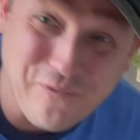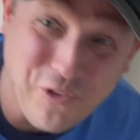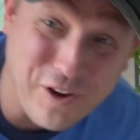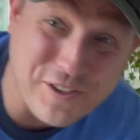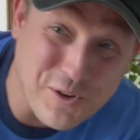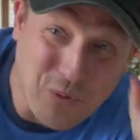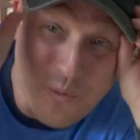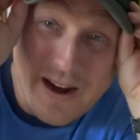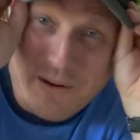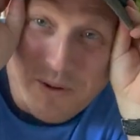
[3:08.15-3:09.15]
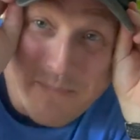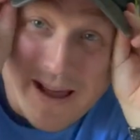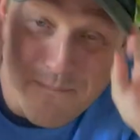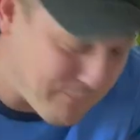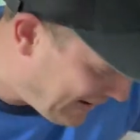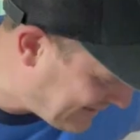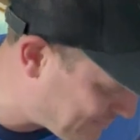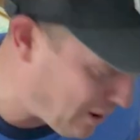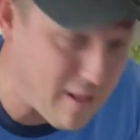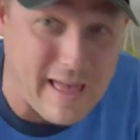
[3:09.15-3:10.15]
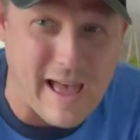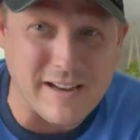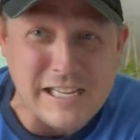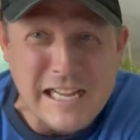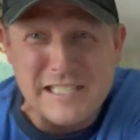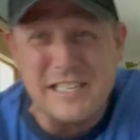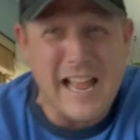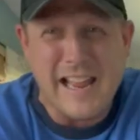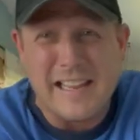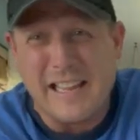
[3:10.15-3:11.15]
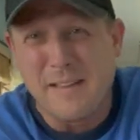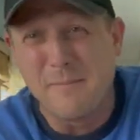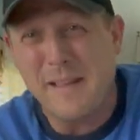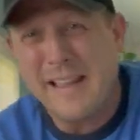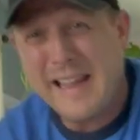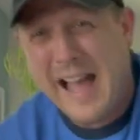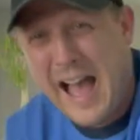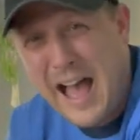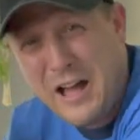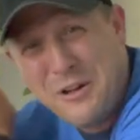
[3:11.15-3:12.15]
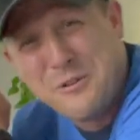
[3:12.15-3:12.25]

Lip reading: looks great with my baseball hat. Take me out